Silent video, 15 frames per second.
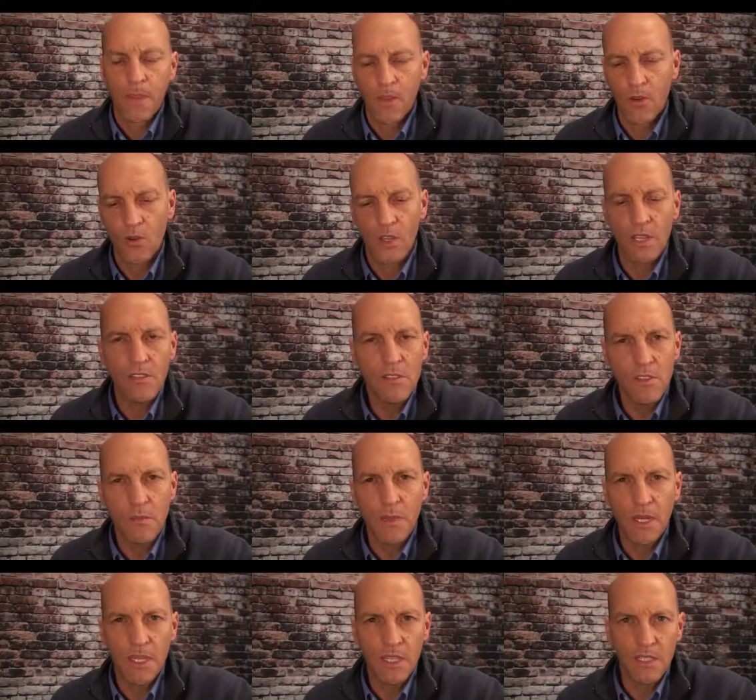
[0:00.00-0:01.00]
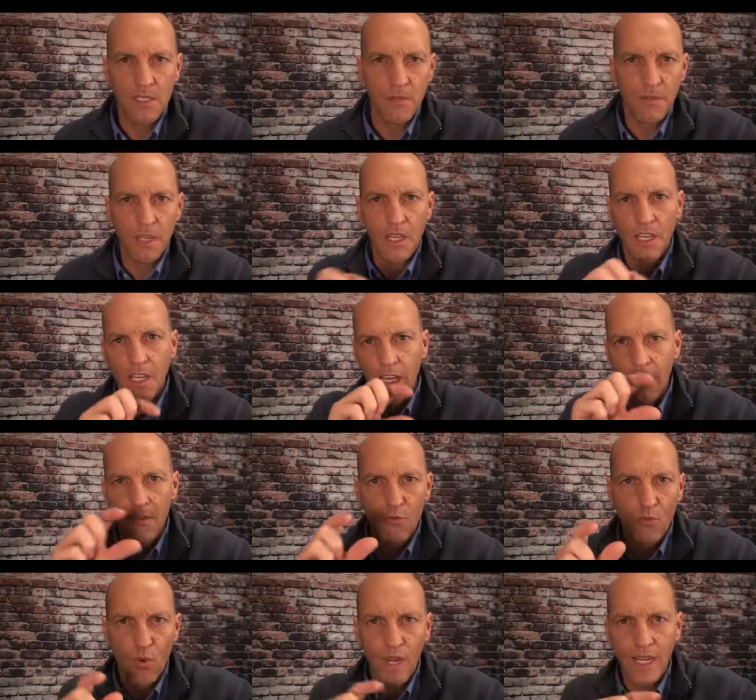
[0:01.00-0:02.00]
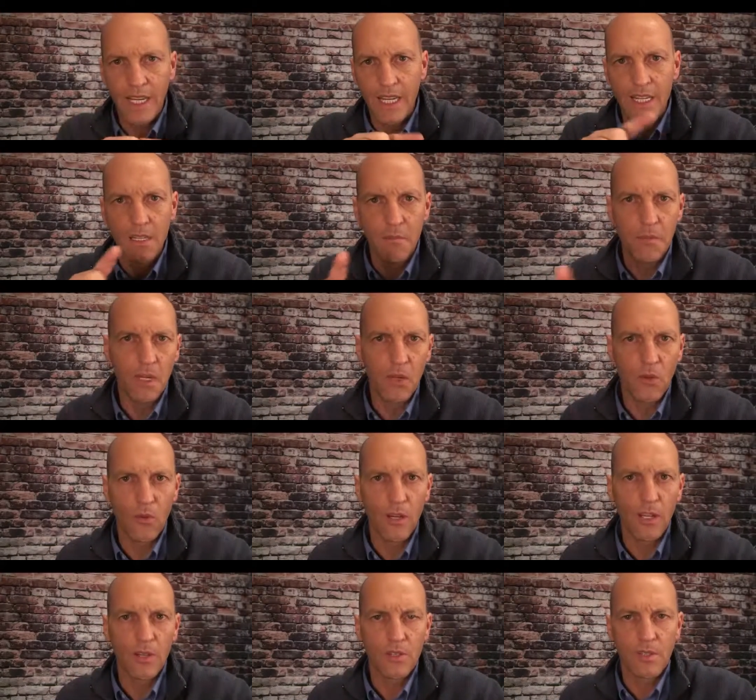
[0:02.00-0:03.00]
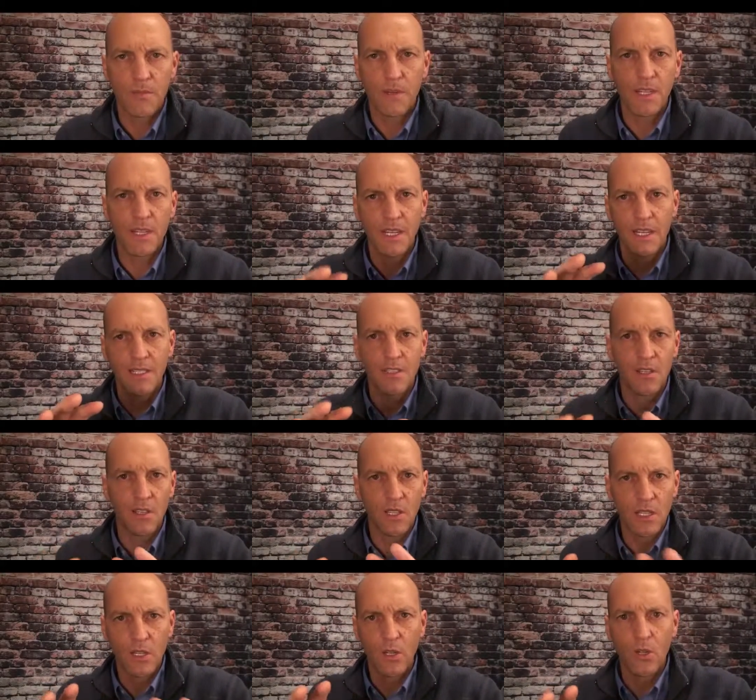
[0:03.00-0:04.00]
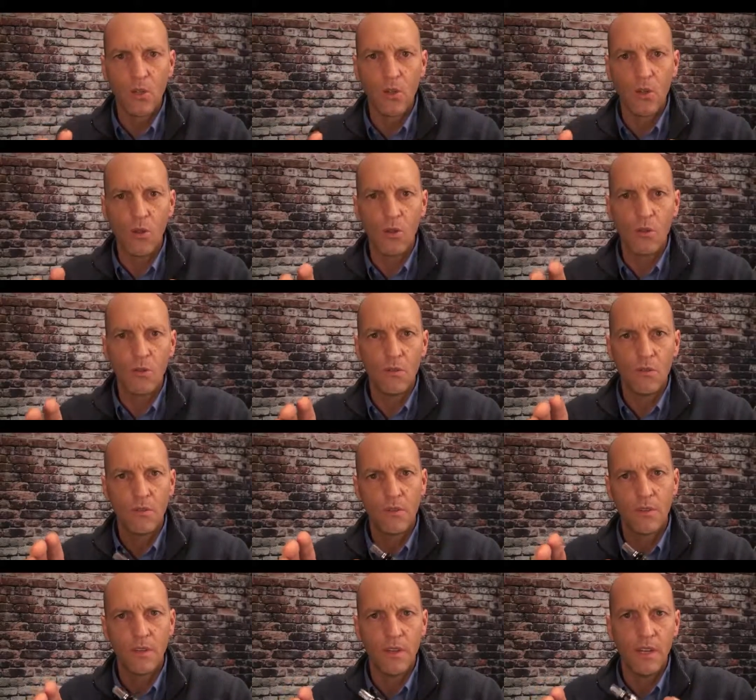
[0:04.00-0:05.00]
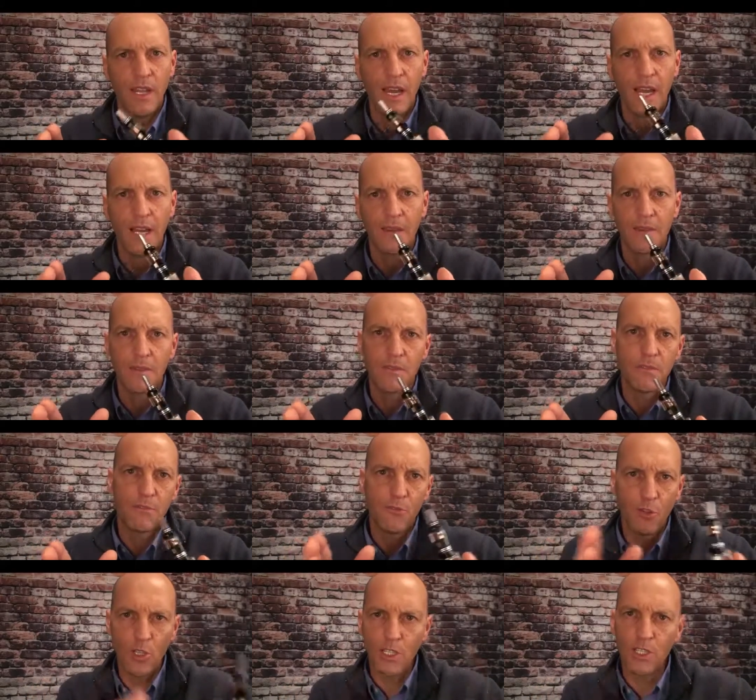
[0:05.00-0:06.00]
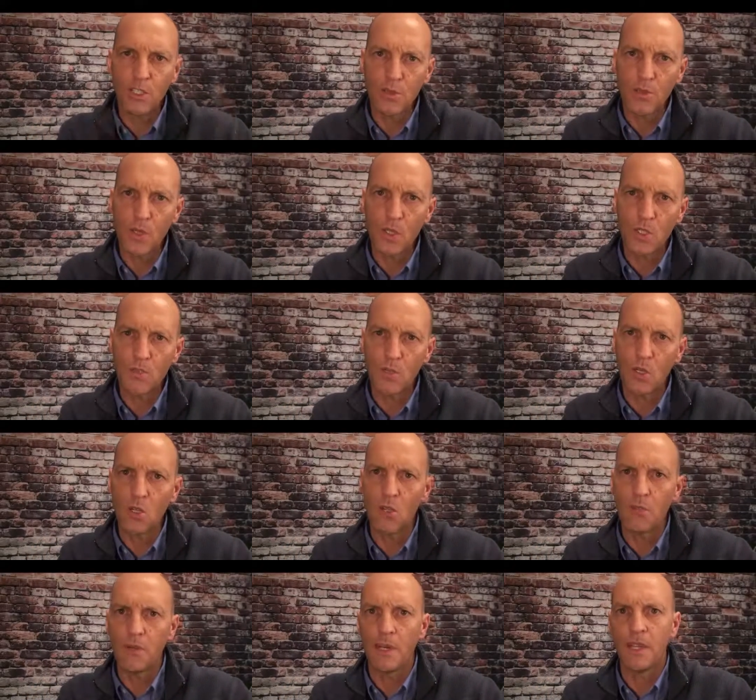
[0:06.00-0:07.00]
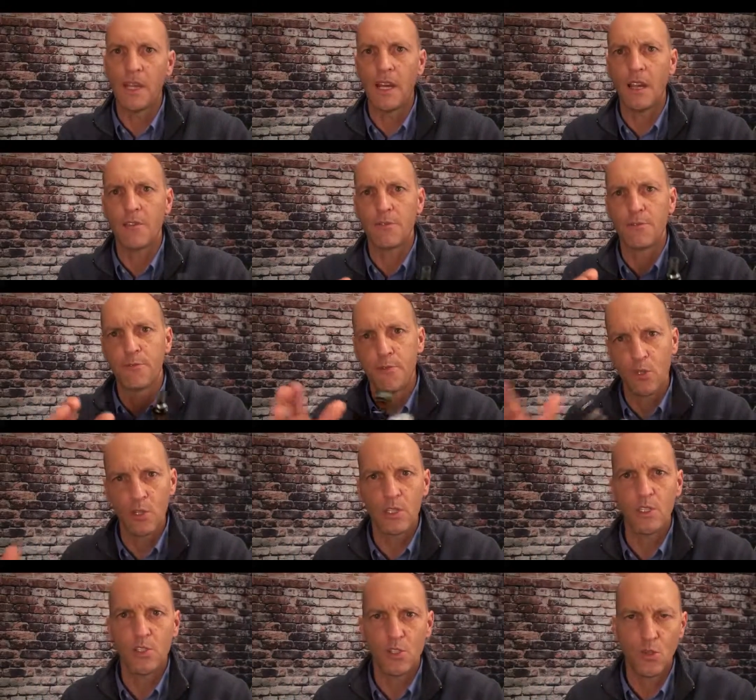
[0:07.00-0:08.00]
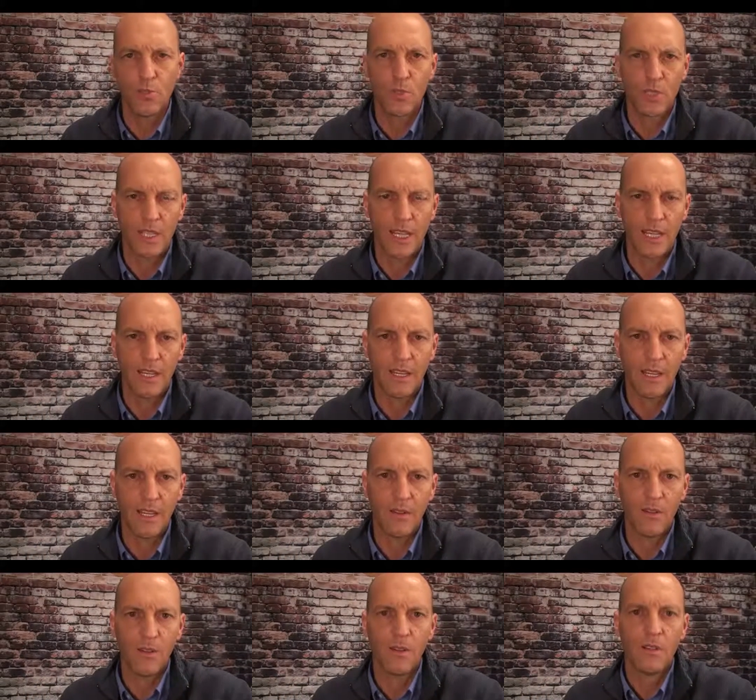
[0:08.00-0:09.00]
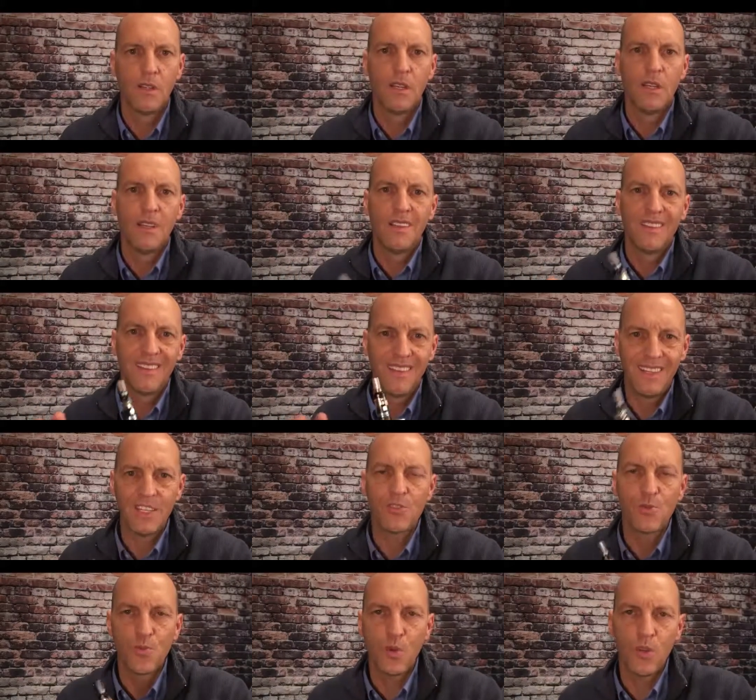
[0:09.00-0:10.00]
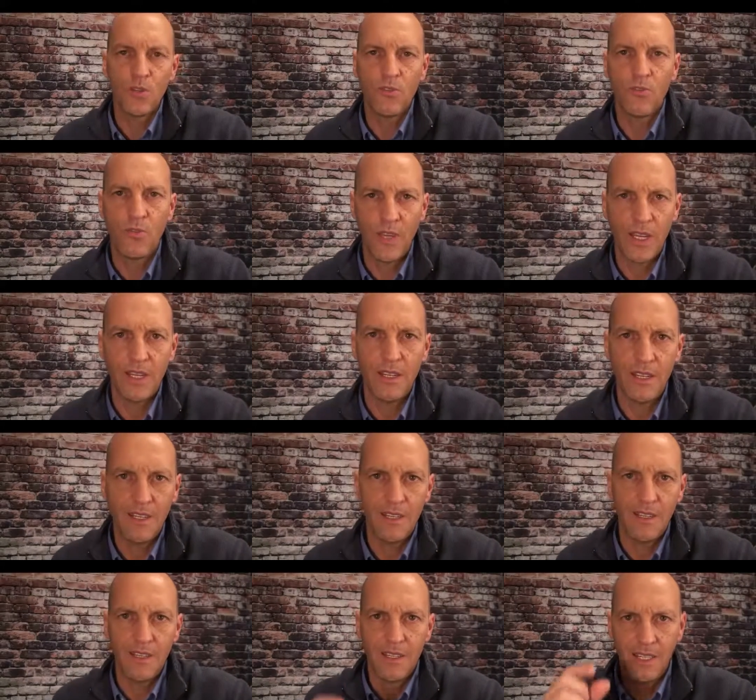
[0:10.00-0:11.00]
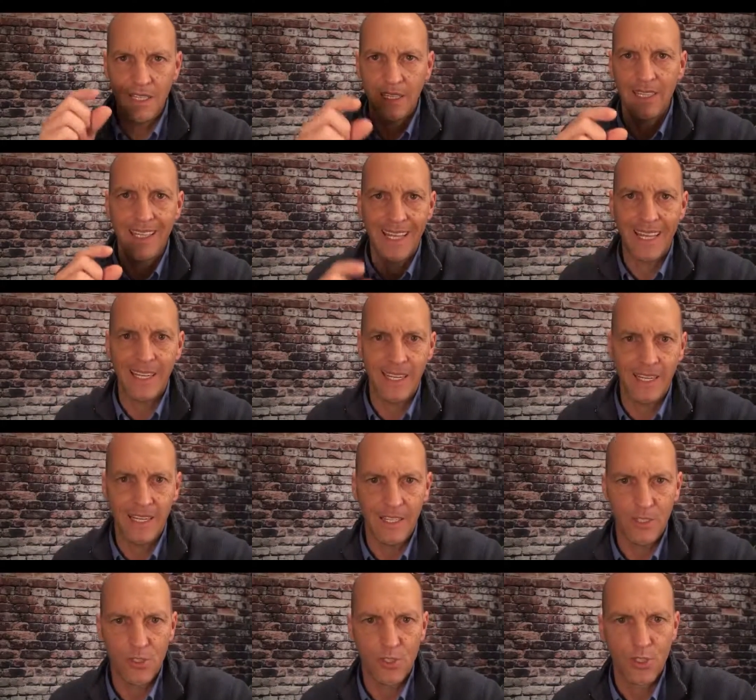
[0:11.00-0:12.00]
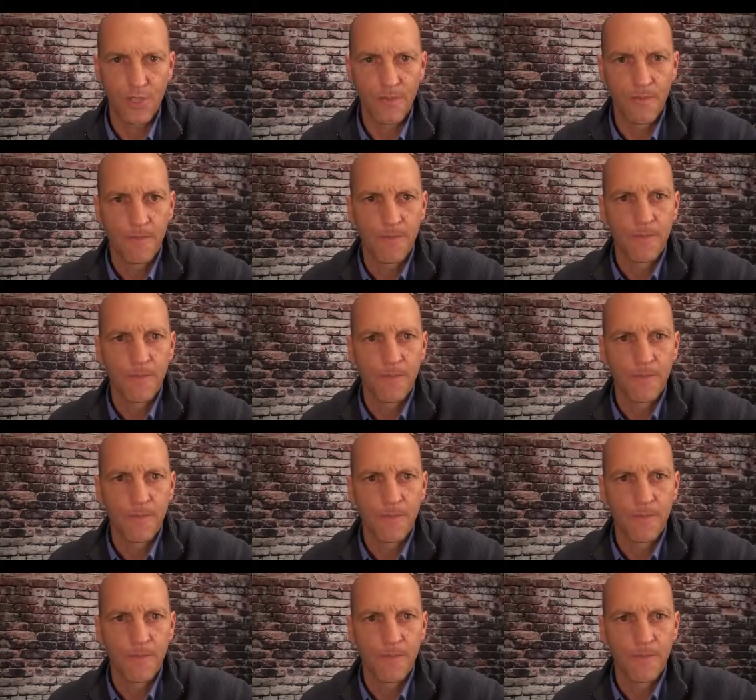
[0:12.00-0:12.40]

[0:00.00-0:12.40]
There needs to be something kind of right in the middle there, something that's a little not fully disposable but not fully super tank either. This would fit in that niche.